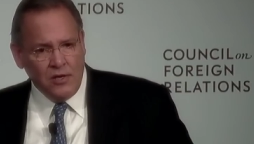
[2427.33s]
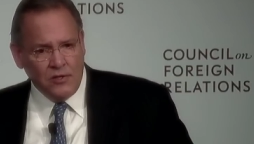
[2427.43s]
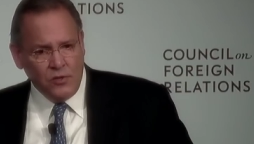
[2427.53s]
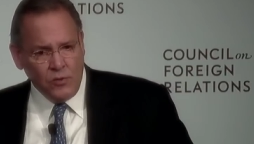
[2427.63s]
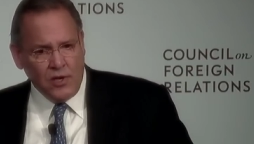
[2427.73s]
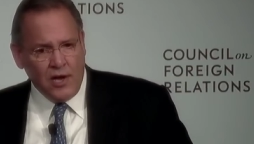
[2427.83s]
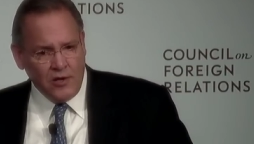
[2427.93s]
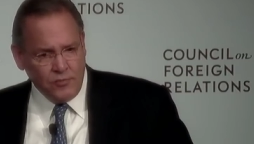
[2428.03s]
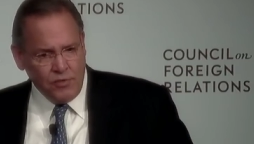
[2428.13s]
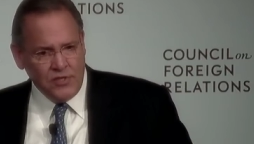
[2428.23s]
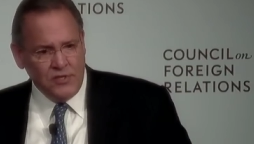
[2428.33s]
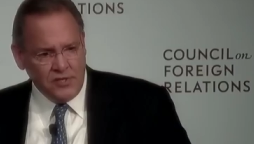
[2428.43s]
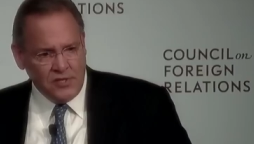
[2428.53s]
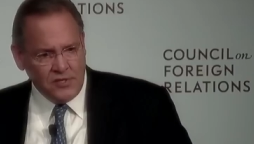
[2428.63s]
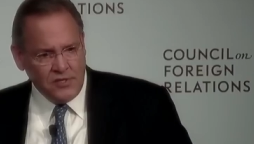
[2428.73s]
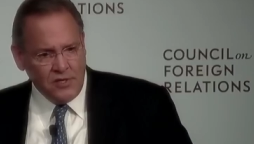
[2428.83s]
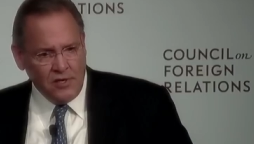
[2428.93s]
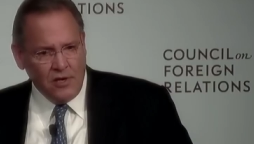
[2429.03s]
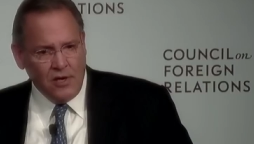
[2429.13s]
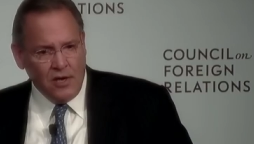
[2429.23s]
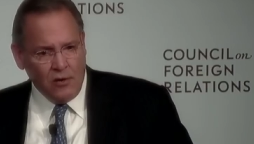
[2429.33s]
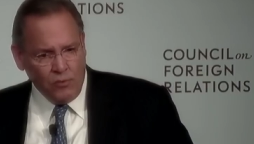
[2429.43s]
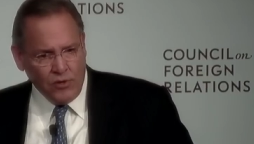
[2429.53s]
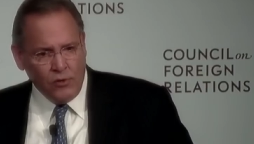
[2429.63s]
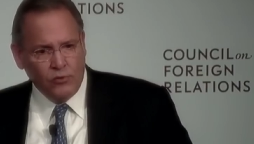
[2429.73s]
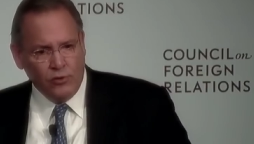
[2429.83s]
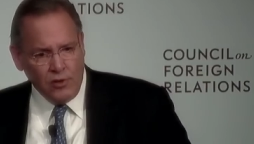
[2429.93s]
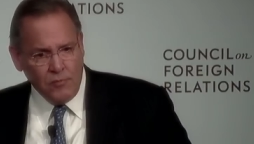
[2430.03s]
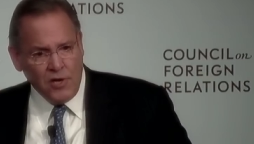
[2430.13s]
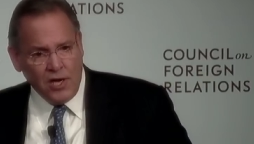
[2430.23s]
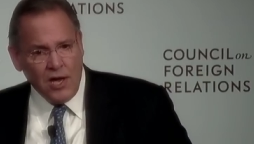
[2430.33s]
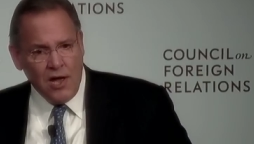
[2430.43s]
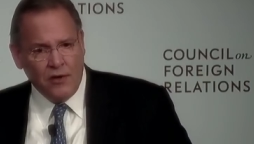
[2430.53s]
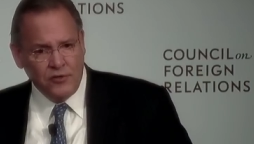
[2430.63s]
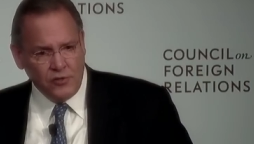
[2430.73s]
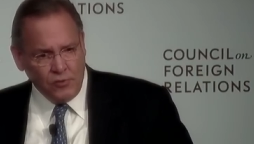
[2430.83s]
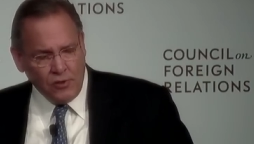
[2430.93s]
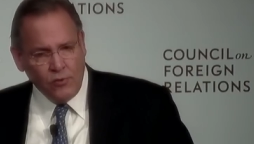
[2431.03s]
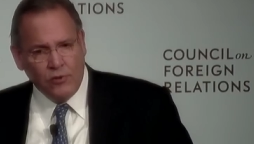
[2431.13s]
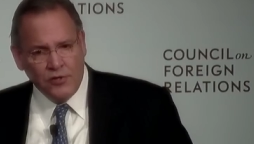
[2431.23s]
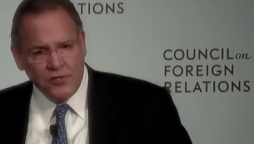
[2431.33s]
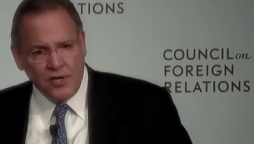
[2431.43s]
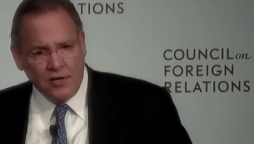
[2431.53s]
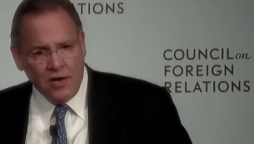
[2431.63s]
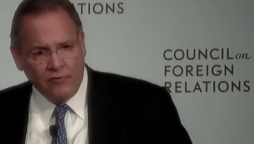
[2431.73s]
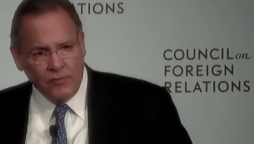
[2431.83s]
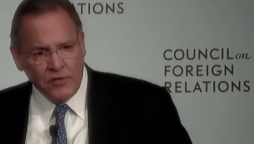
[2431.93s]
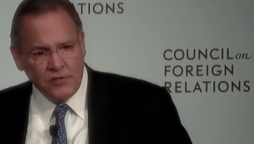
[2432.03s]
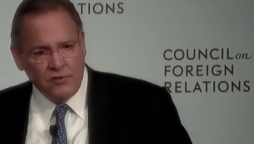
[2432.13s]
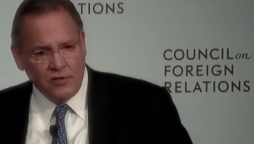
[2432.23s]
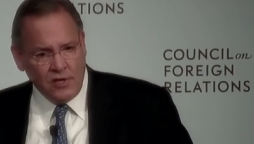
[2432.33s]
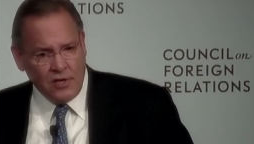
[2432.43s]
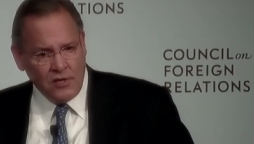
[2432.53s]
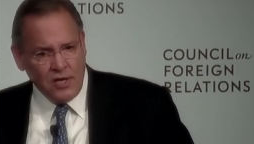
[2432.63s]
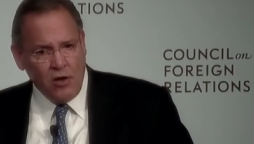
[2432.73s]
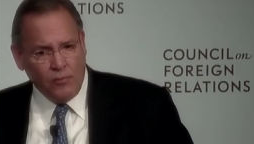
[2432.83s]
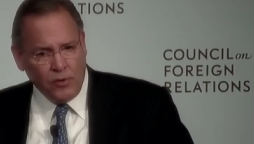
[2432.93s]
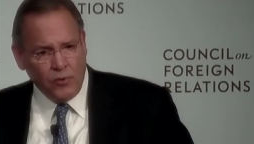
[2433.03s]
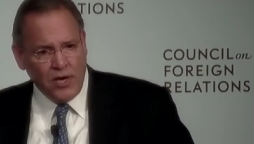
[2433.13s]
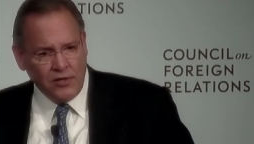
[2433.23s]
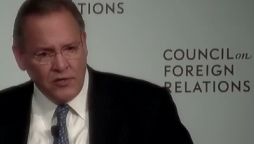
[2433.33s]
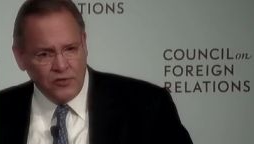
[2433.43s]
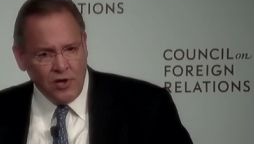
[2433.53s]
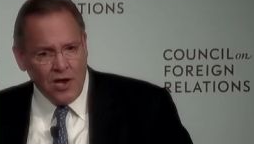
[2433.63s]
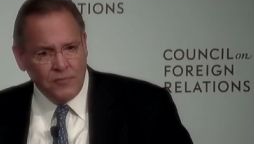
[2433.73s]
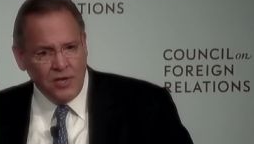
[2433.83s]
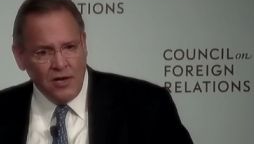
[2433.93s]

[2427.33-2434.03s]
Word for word: to engage businesses Uh, with local community colleges, with local and state governments to, to help create these jobs.